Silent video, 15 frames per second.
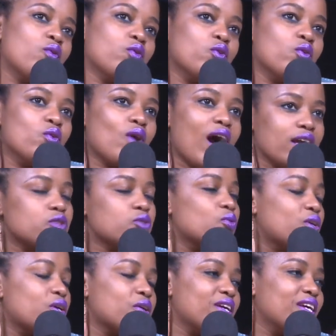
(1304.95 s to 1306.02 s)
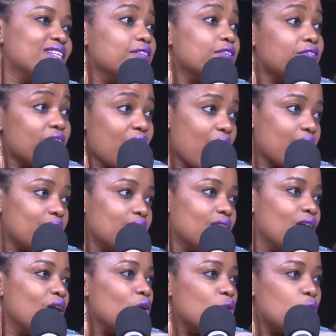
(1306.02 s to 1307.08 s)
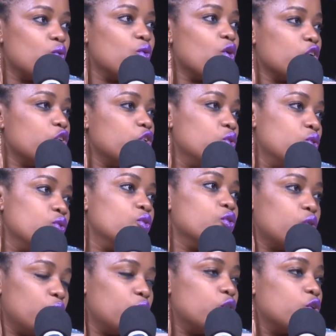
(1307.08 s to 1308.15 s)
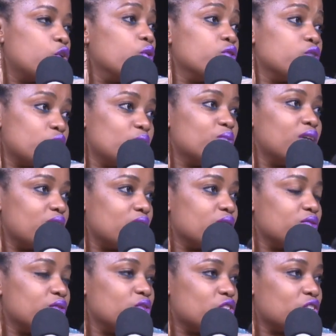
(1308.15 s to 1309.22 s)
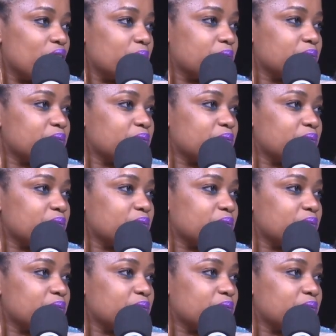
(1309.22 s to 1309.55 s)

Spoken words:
your high school career define who you're going to be in the future.